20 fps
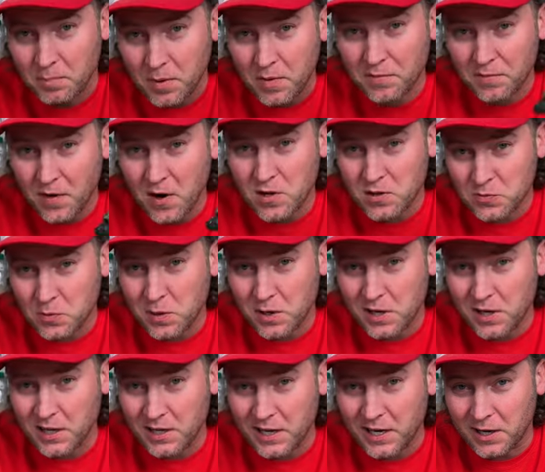But first, we're
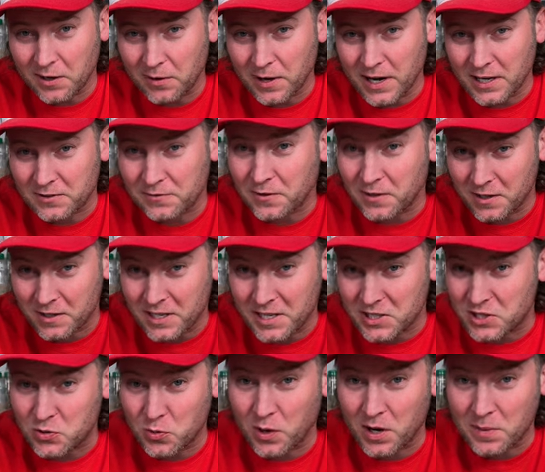gonna let it rest for at
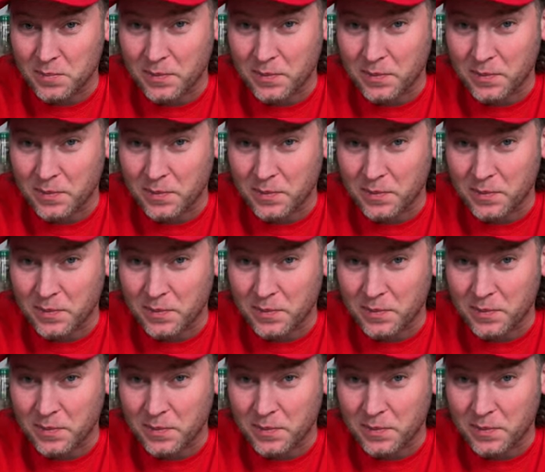least 20